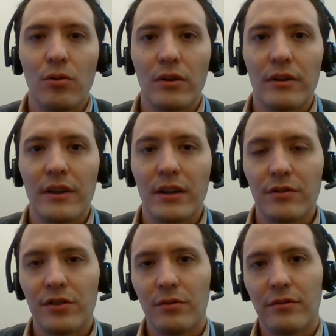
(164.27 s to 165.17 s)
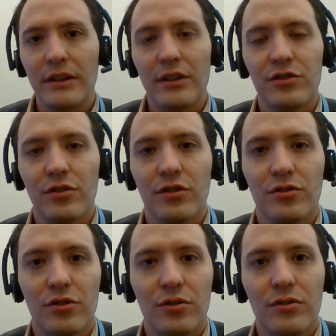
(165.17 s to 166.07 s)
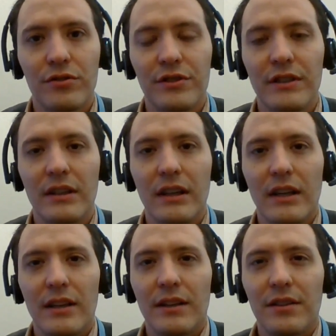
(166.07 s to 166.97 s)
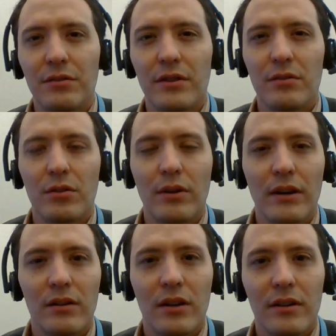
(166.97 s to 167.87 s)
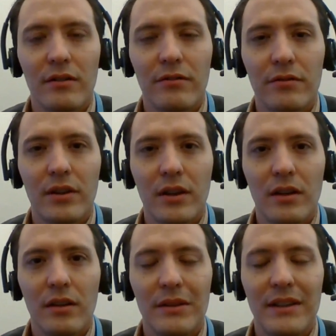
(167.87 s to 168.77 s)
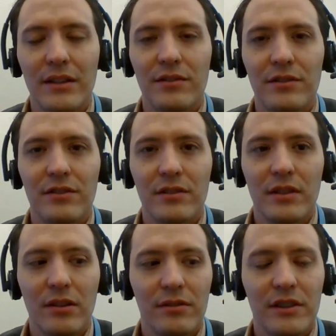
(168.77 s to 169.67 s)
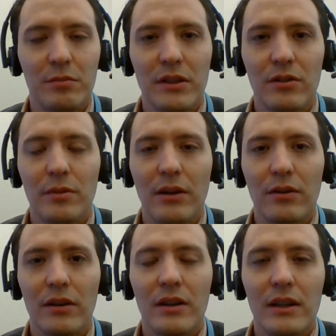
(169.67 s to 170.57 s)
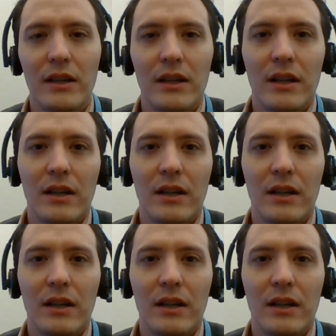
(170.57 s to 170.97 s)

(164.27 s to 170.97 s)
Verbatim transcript: um, or you know sort of industrial controls and things that really require a lot of um, intense you know CPU power.